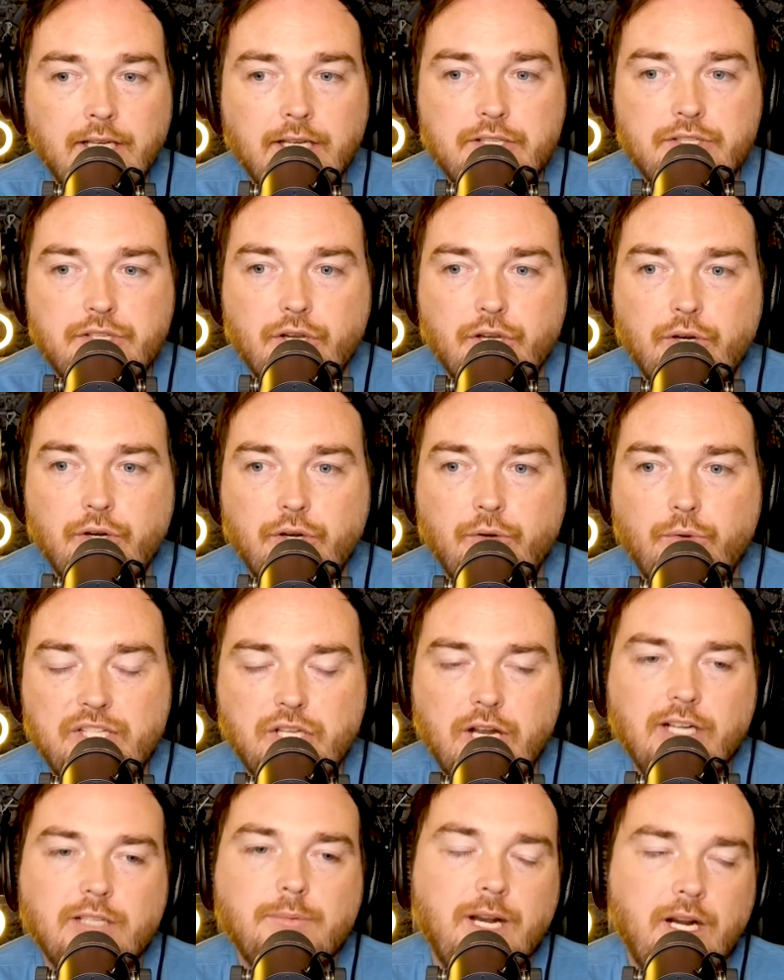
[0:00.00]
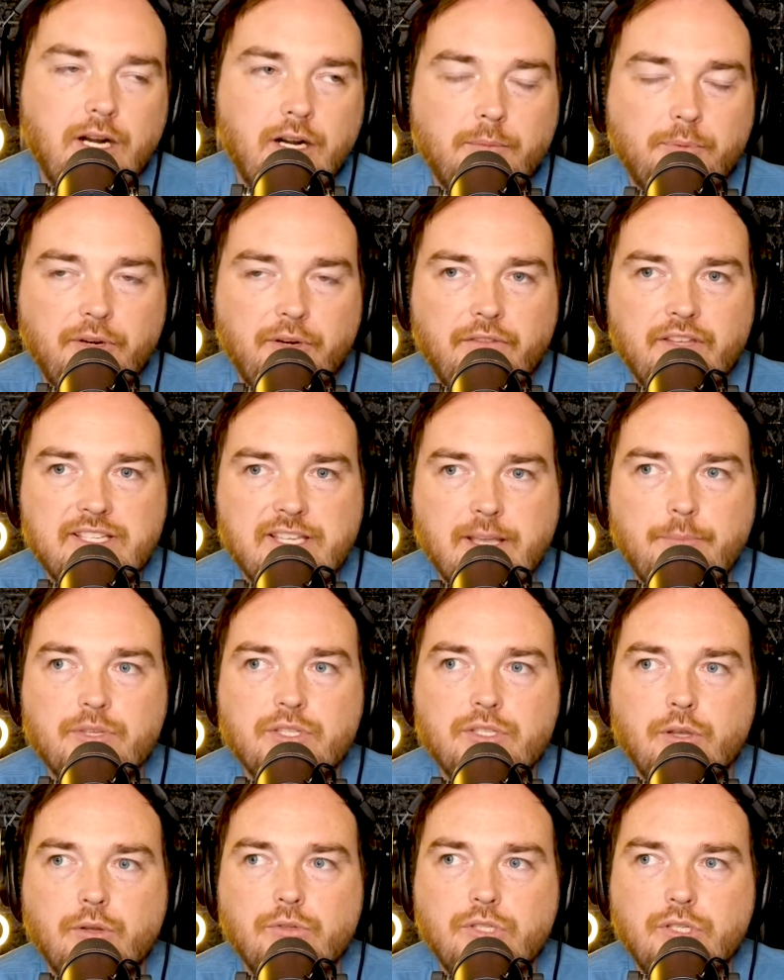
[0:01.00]
So we talked about on a previous
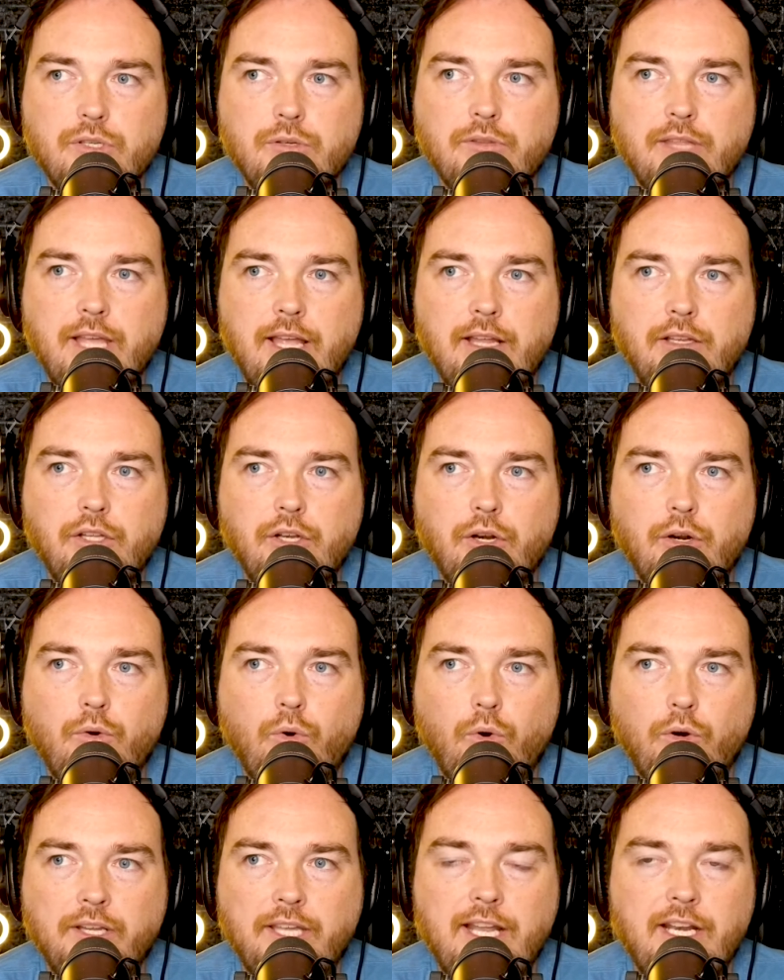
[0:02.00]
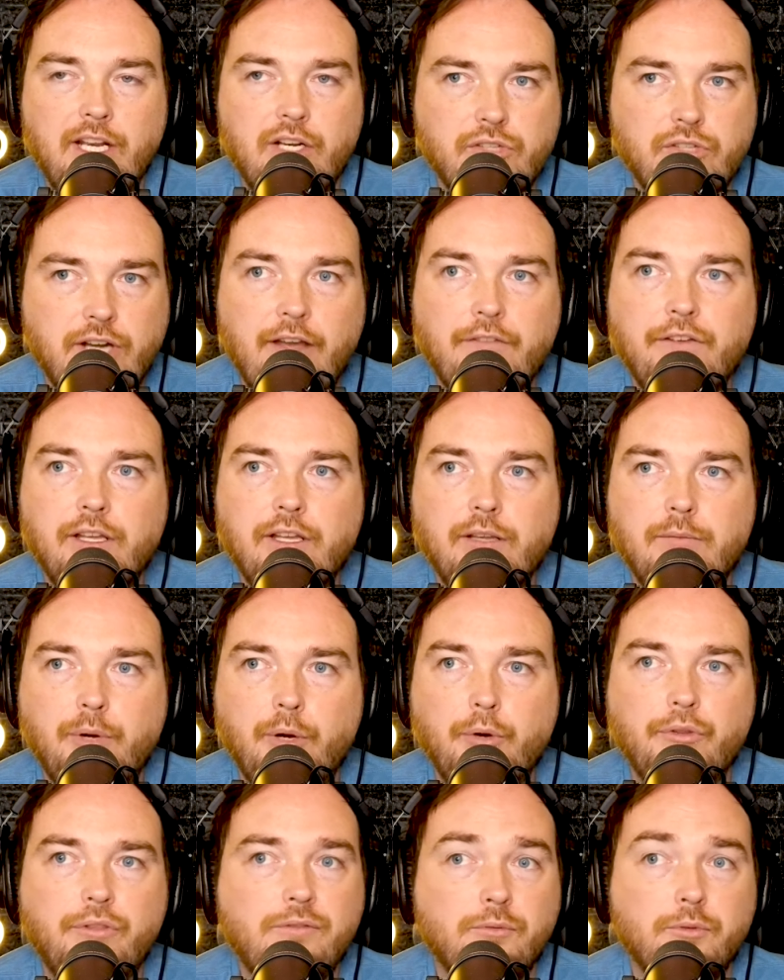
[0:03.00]
episode too, that, organic traffic,
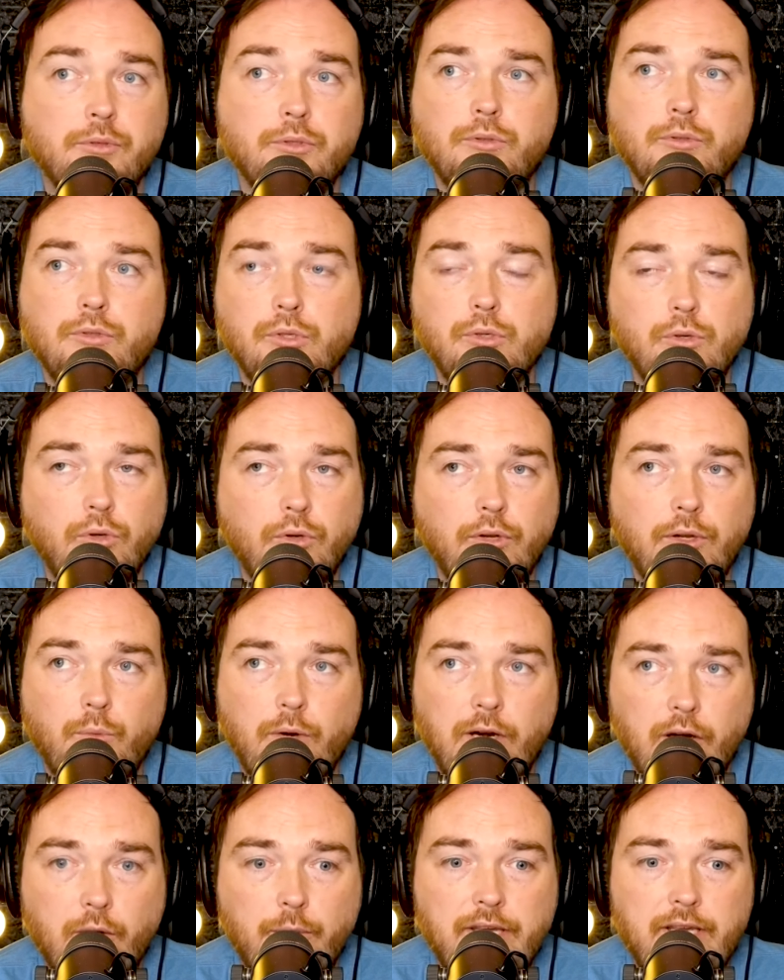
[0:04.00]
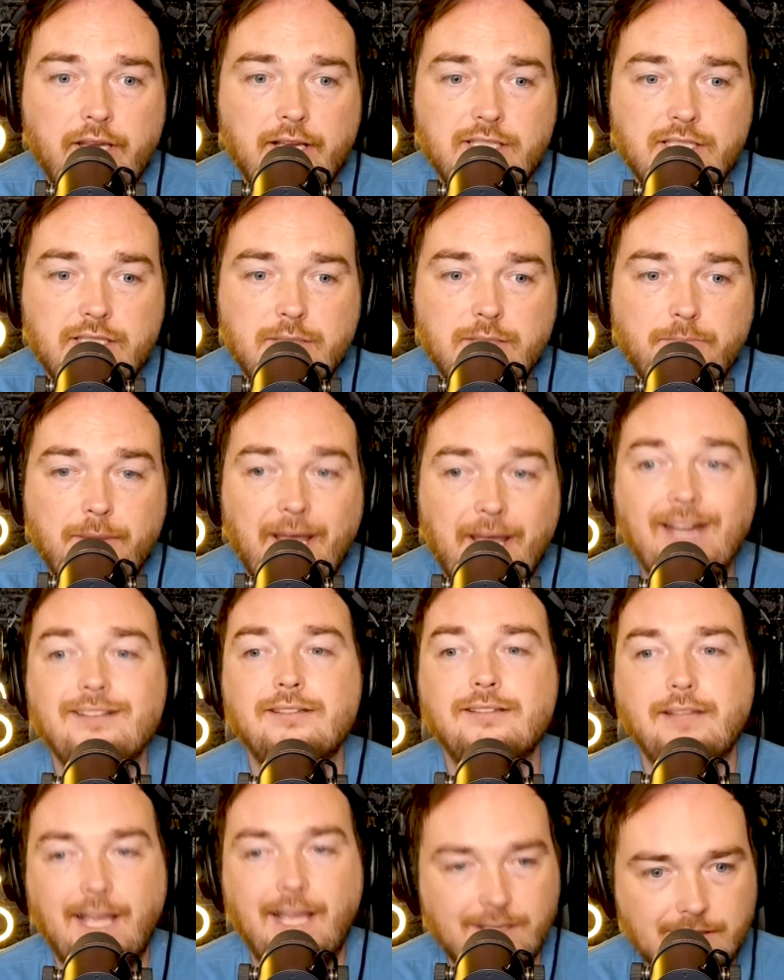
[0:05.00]
both through Google and where we expect
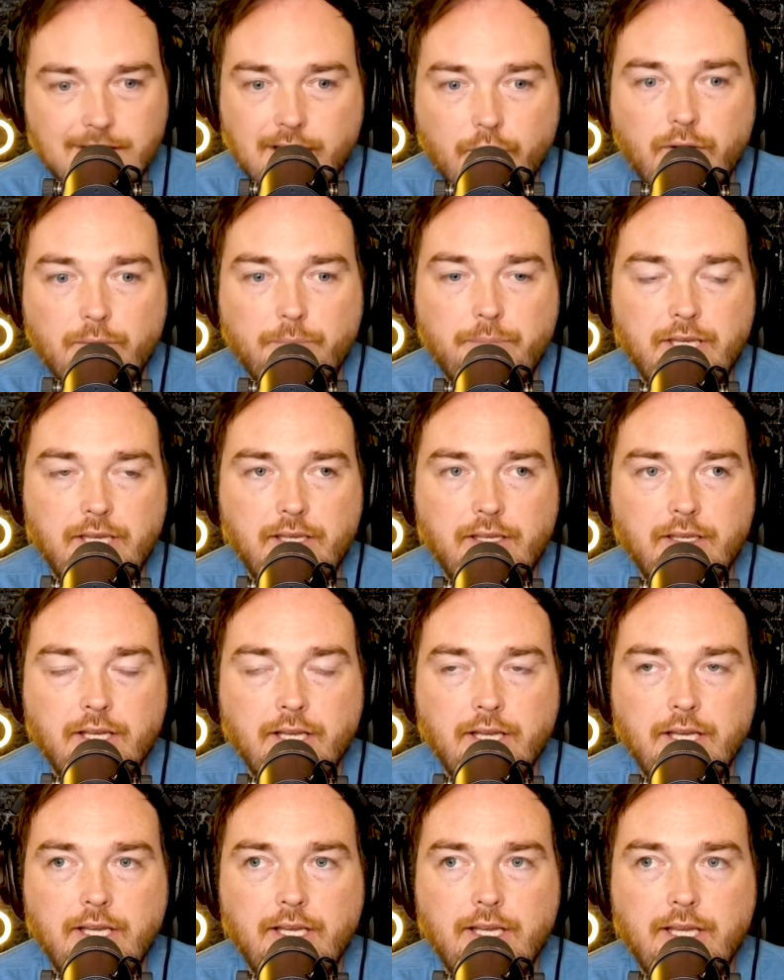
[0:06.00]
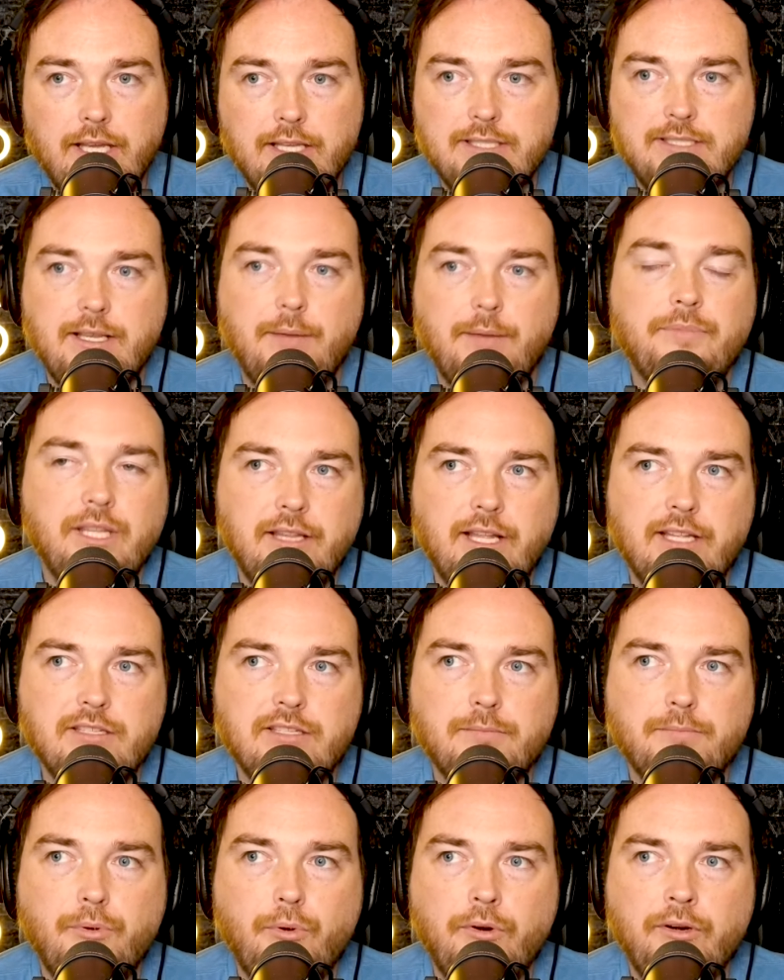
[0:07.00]
SEO to be, is something that's
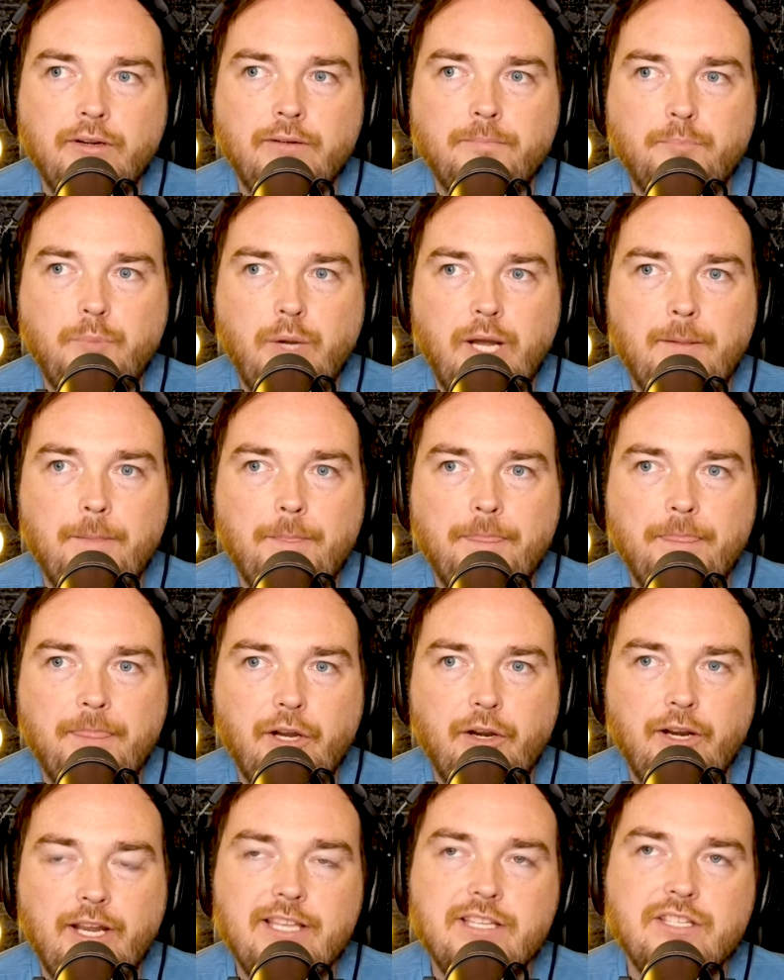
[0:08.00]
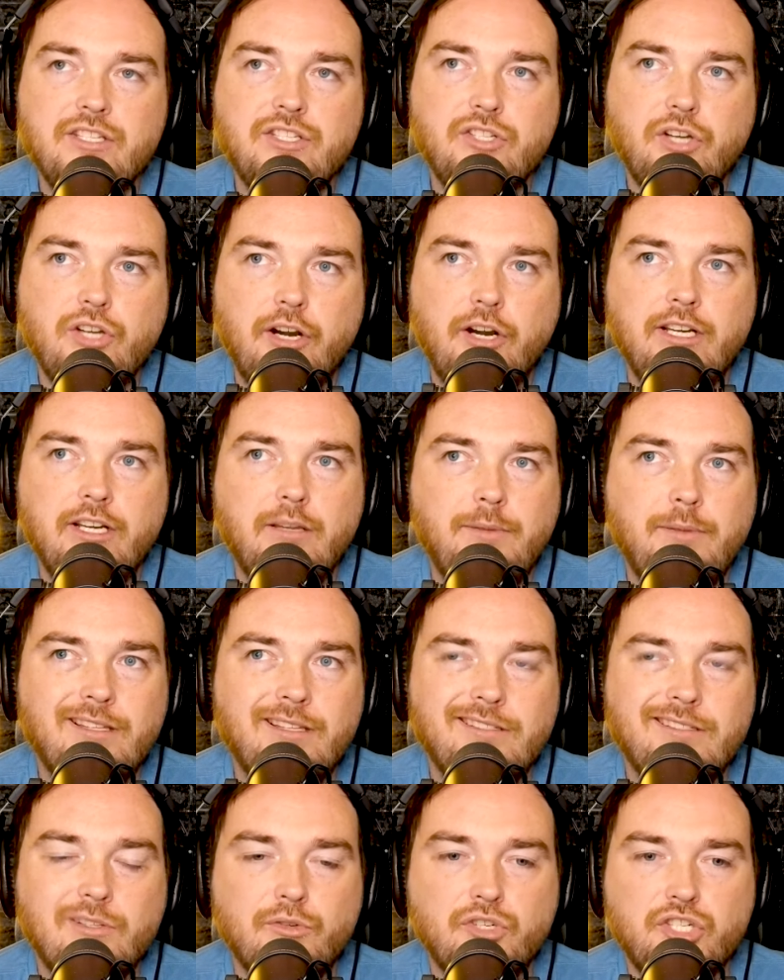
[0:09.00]
important, but there is starting to be this
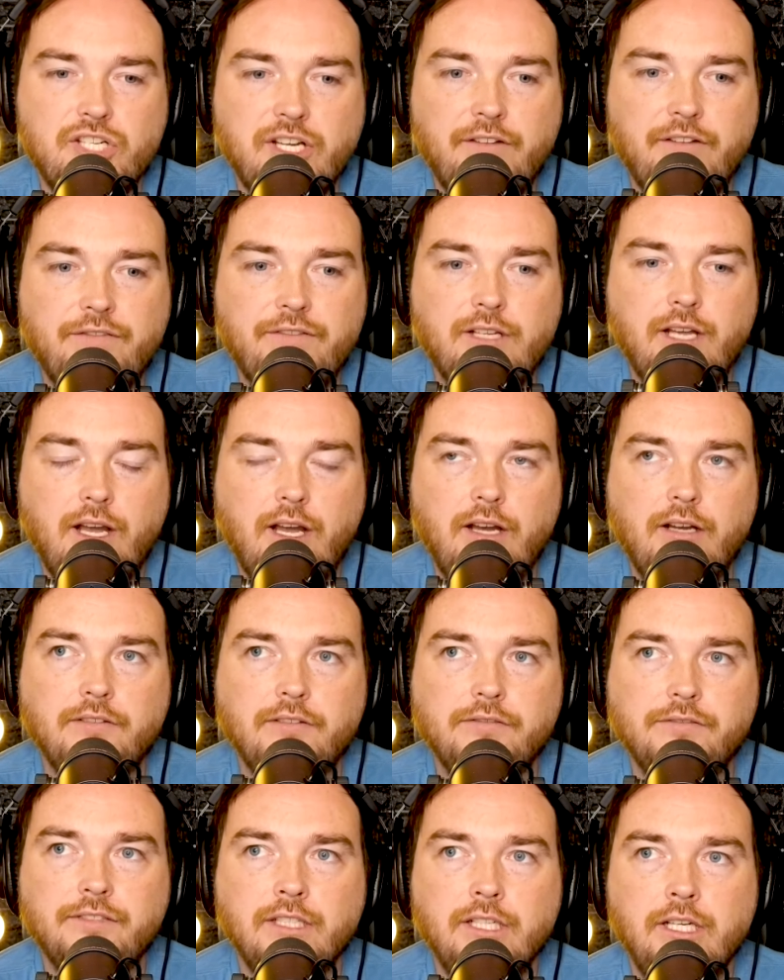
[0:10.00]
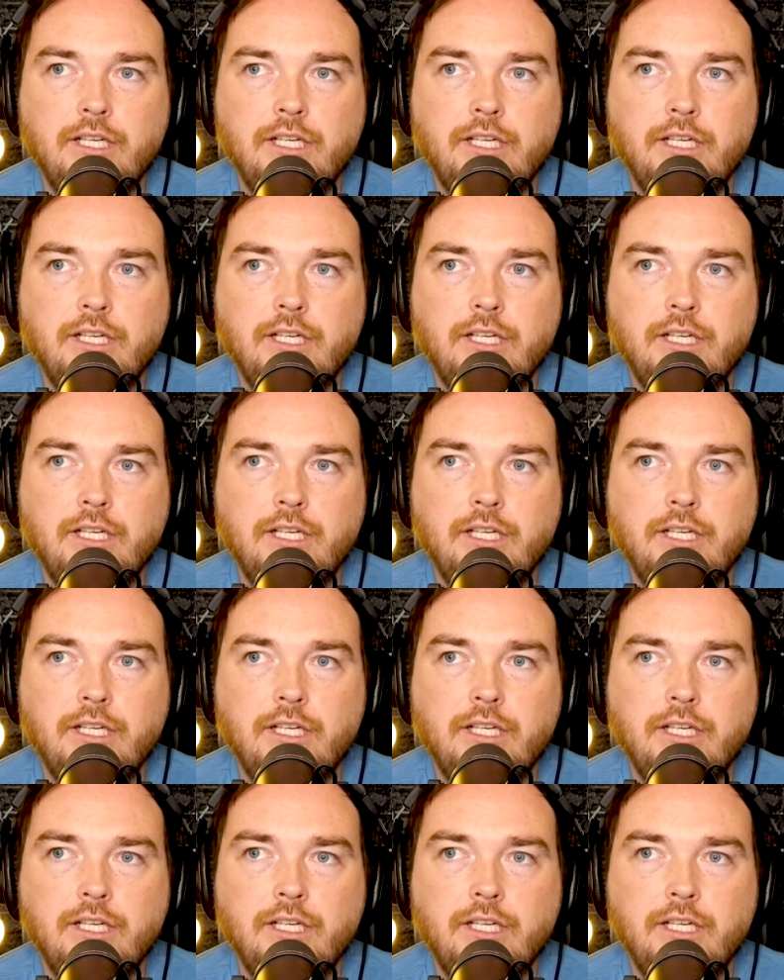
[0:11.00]
little shift of,